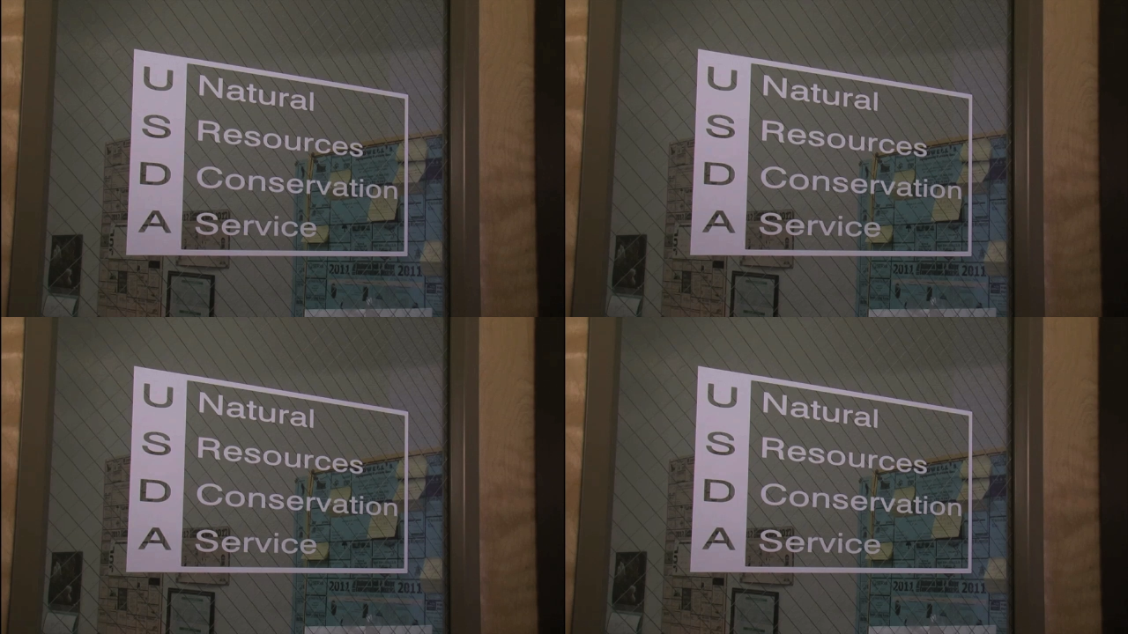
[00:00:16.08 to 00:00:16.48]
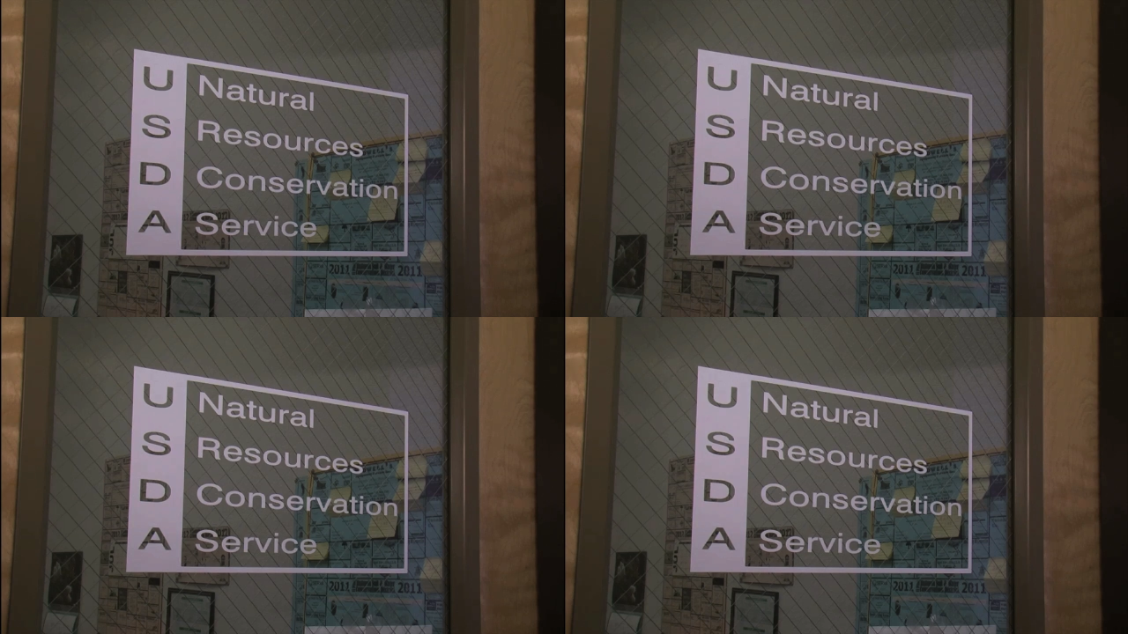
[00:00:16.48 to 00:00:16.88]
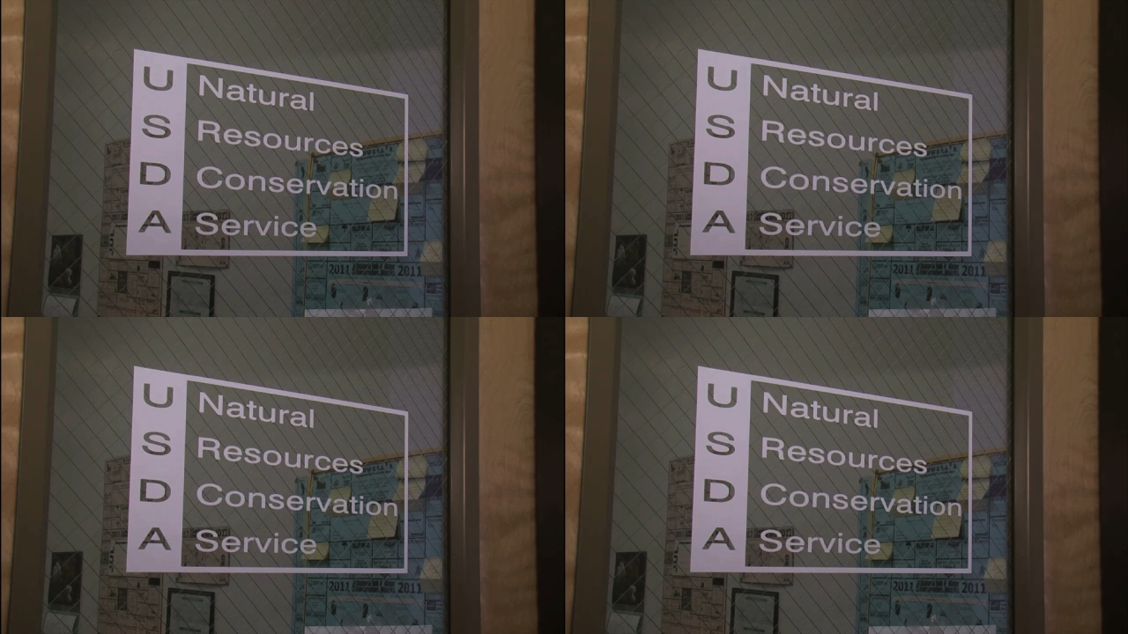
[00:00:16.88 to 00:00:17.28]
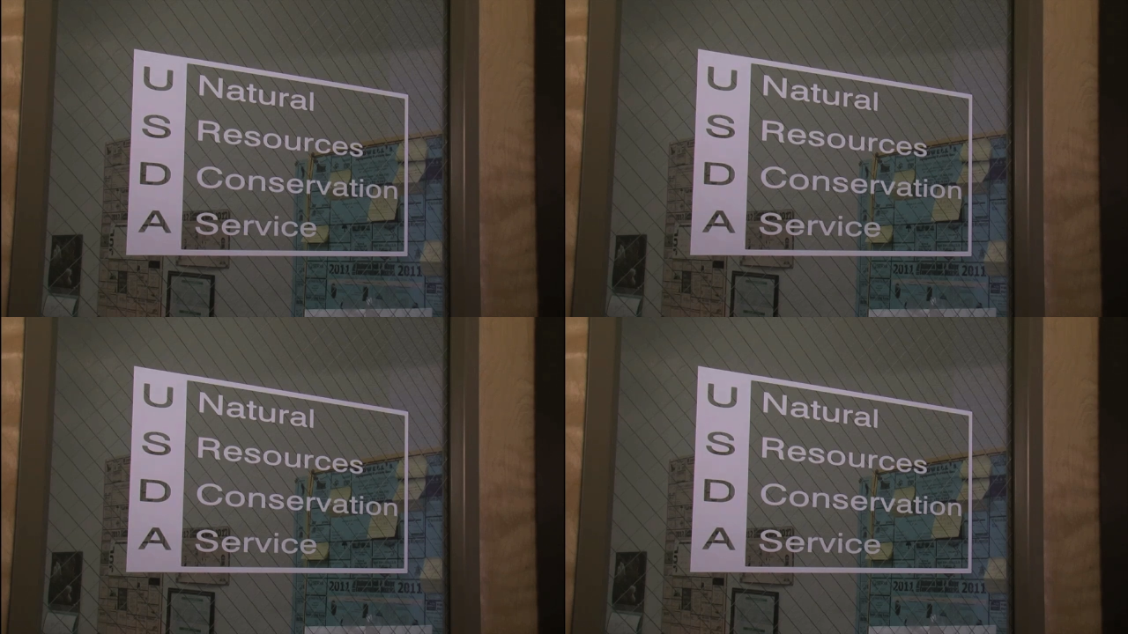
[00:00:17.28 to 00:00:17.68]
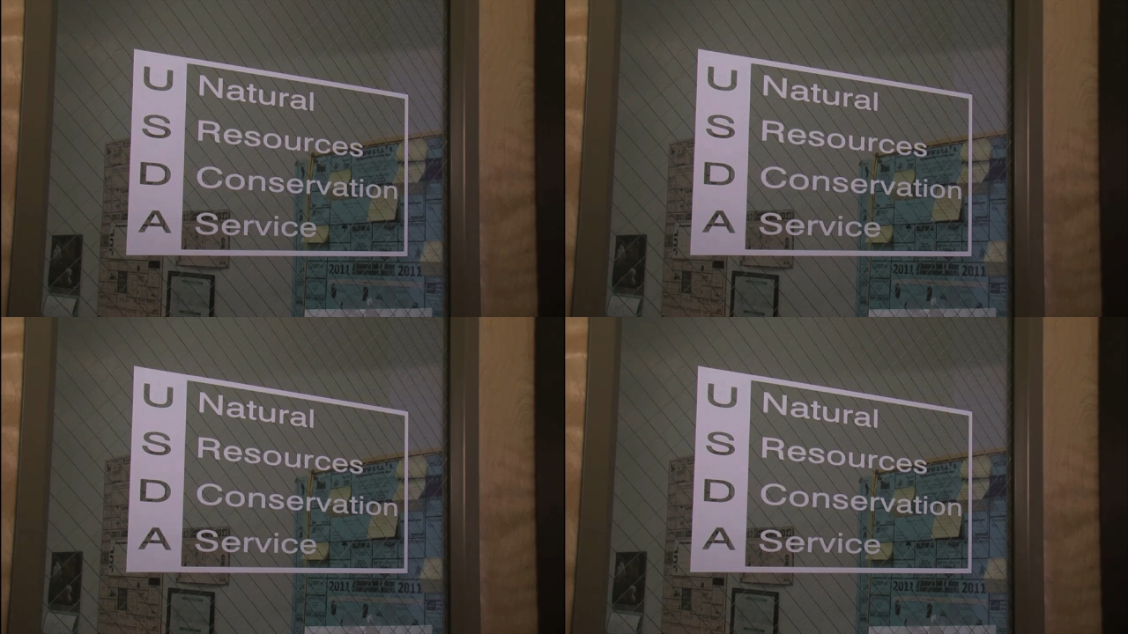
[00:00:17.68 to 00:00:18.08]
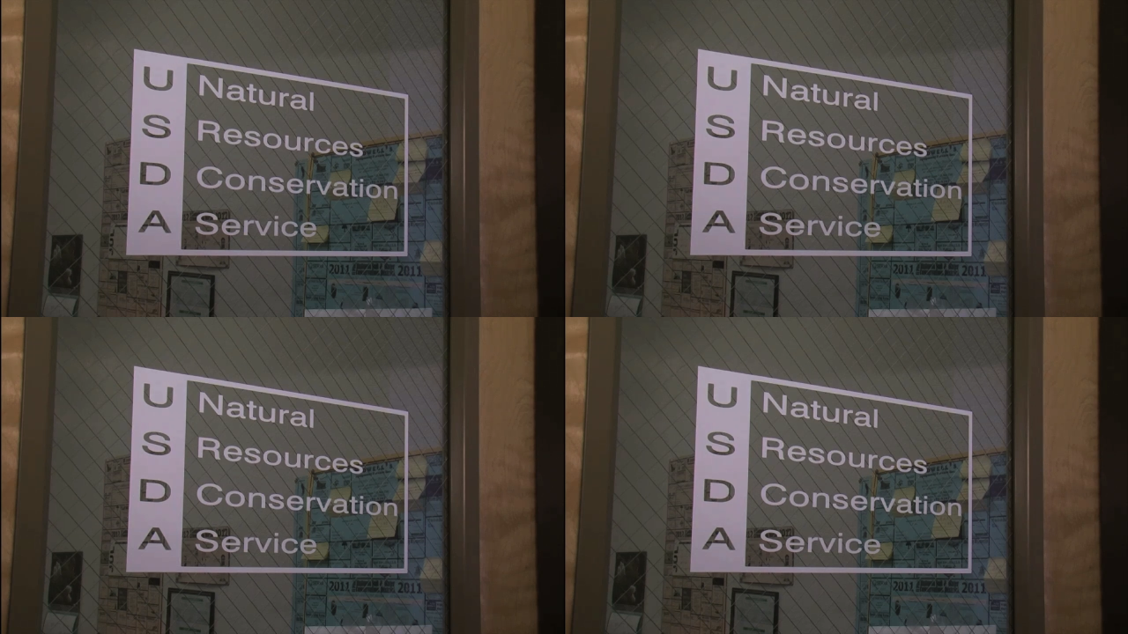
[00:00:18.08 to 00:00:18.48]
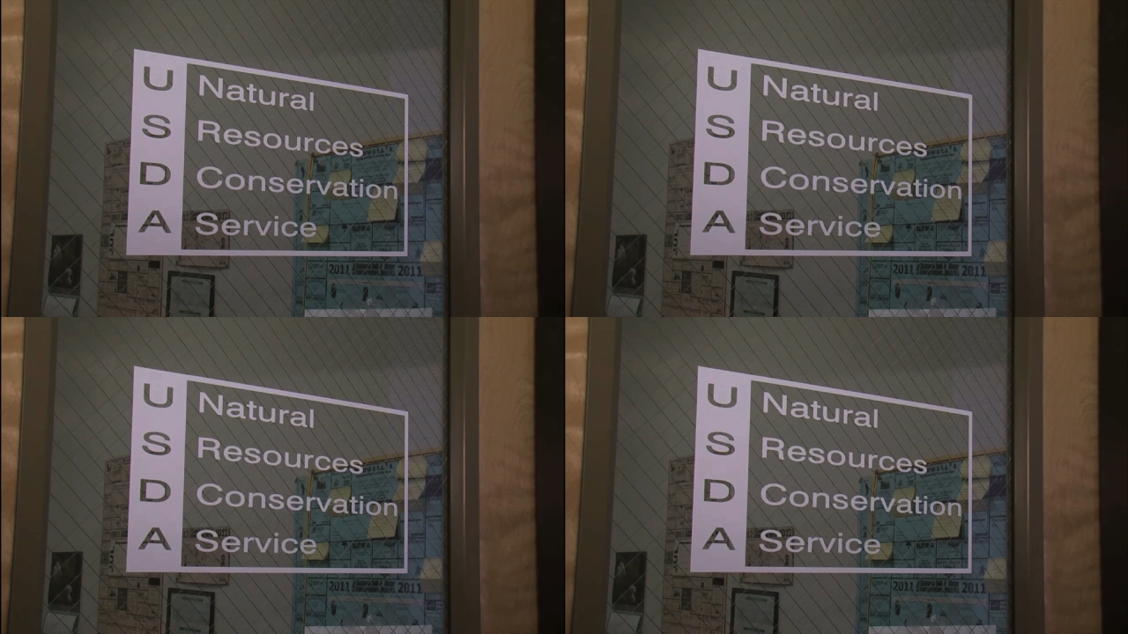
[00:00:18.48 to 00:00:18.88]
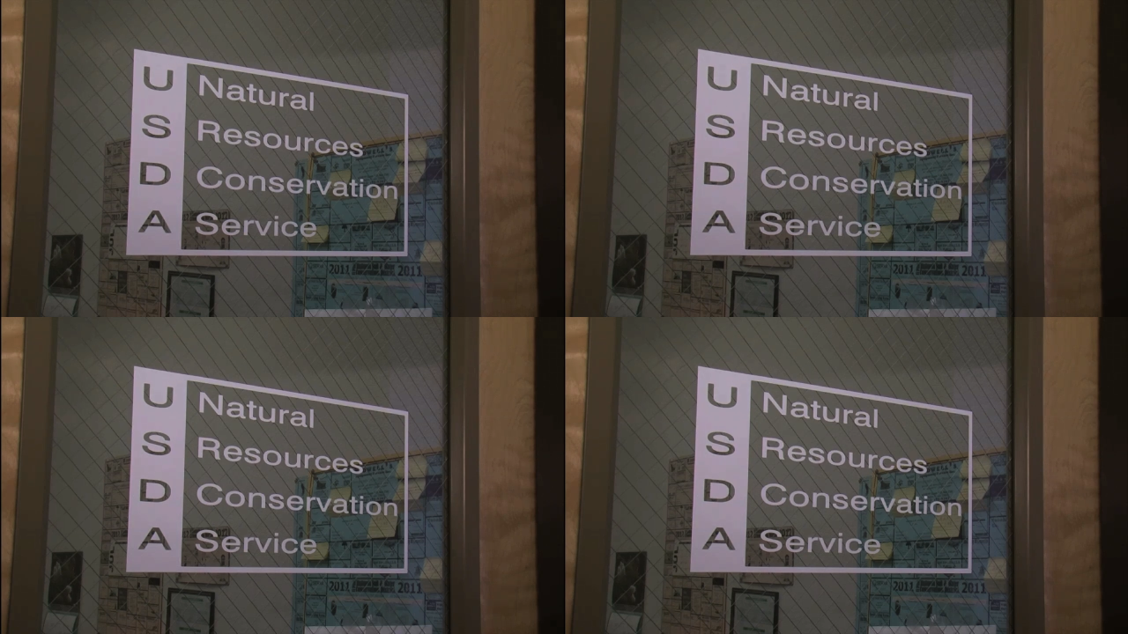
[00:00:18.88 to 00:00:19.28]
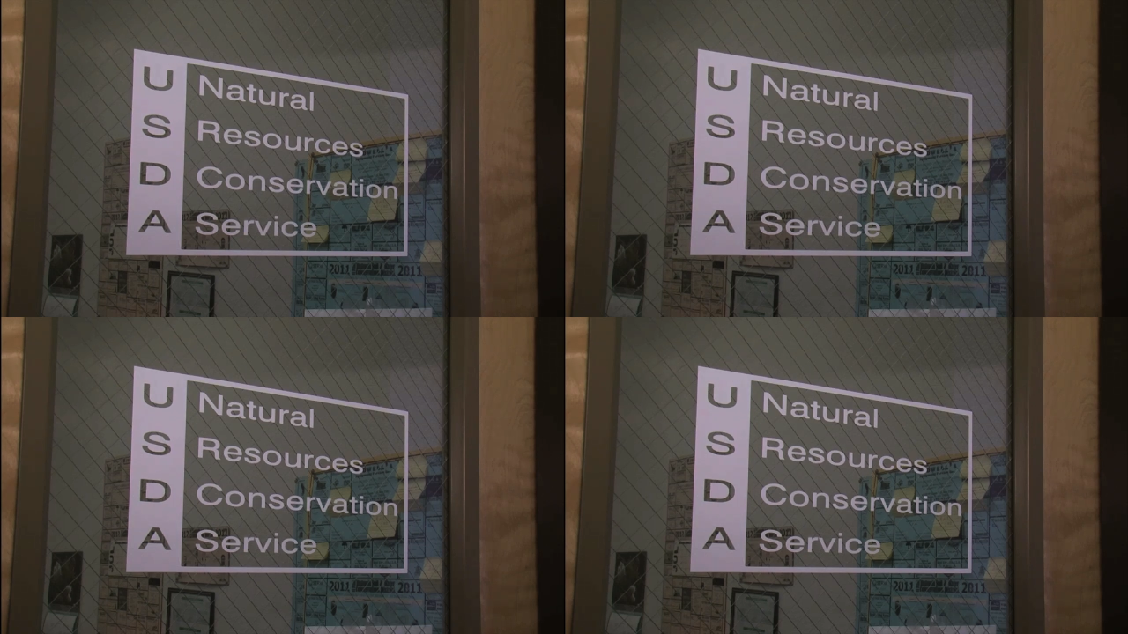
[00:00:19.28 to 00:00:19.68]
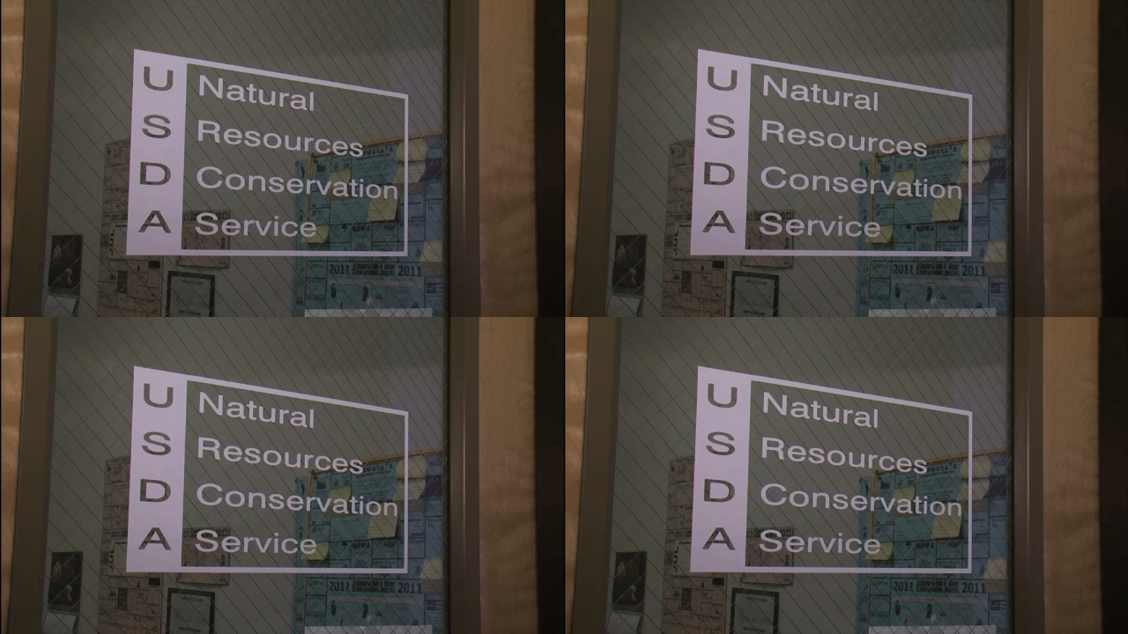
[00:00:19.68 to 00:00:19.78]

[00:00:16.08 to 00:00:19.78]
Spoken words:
(no speaker visible)